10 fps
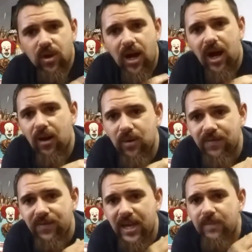
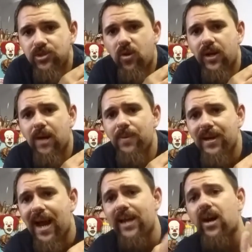with flames going up
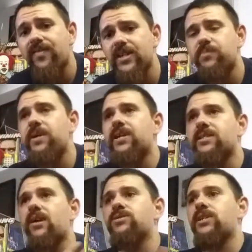it. I got this
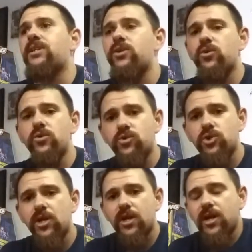because I was a
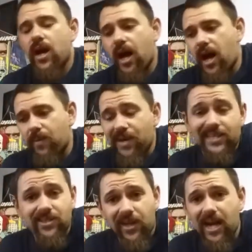huge, and
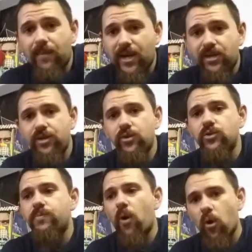I still am a
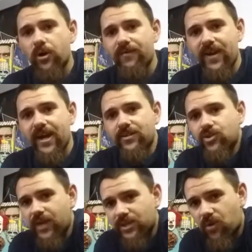huge poker fan,
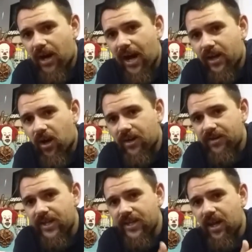so that's why I
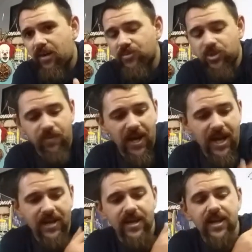got the
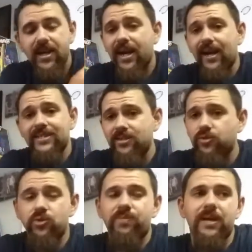spade, and I
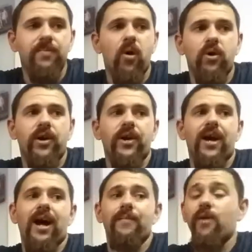still do play
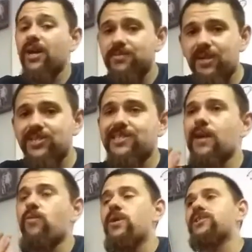poker. Not as much as
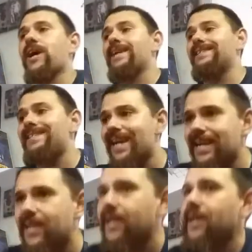I wish I
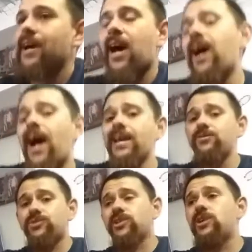did. I
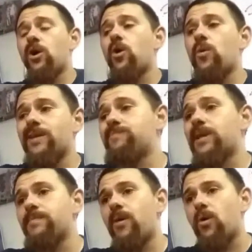used to go and
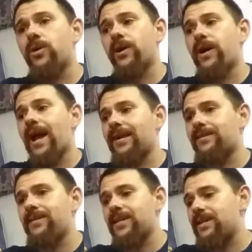play poker
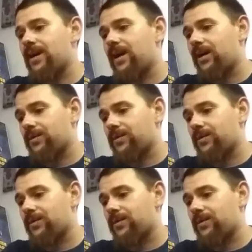at the